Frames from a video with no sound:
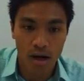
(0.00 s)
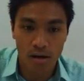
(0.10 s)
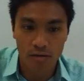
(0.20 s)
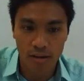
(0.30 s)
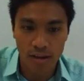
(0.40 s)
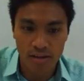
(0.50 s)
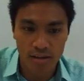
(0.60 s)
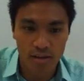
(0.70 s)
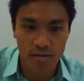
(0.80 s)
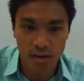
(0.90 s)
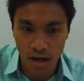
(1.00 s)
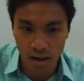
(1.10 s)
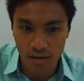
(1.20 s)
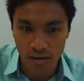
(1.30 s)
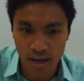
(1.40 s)
I think that's a different
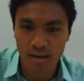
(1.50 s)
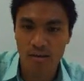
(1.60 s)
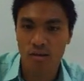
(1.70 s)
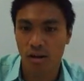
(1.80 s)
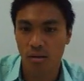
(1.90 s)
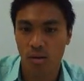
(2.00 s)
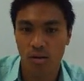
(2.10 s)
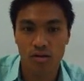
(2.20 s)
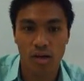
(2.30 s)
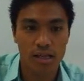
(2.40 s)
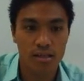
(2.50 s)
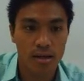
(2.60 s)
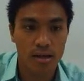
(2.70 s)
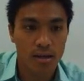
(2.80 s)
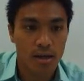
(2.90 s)
color there. I apologize.
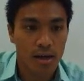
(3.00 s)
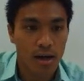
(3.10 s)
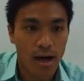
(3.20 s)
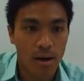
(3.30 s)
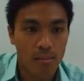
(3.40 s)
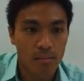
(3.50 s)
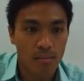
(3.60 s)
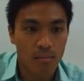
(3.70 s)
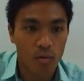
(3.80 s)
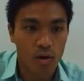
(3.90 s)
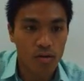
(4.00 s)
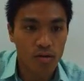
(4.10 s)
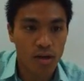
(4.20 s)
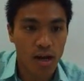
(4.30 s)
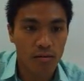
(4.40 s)
We
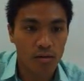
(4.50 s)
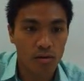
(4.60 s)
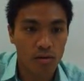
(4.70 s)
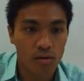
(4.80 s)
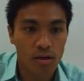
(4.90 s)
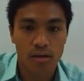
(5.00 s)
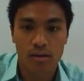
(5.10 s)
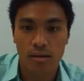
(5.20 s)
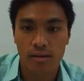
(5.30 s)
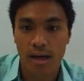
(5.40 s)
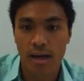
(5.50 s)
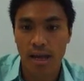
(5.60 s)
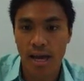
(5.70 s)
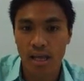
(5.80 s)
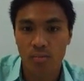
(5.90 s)
also got to have a look that at
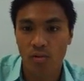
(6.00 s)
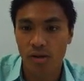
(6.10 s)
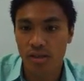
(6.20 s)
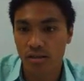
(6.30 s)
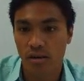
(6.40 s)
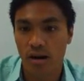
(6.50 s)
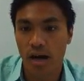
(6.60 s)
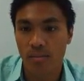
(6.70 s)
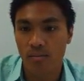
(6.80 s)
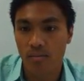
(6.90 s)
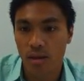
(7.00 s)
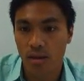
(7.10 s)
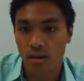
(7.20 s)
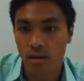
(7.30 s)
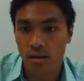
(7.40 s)
any point in time,
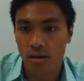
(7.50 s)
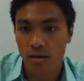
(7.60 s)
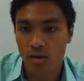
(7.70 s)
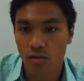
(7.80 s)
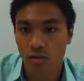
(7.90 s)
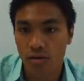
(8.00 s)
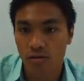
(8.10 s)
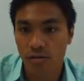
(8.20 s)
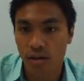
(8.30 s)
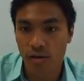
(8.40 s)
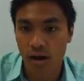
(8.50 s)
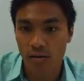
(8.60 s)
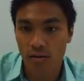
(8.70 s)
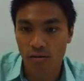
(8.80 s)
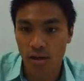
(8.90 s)
you want to figure
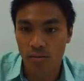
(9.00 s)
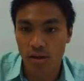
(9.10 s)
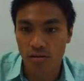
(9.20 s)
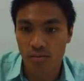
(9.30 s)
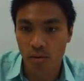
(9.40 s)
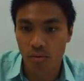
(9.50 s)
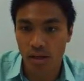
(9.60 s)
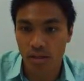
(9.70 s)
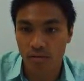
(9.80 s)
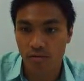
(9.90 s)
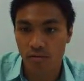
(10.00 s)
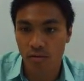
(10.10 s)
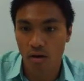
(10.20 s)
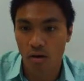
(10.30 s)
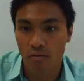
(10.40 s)
out 3 bits of properties
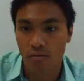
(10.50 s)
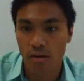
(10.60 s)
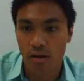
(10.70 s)
of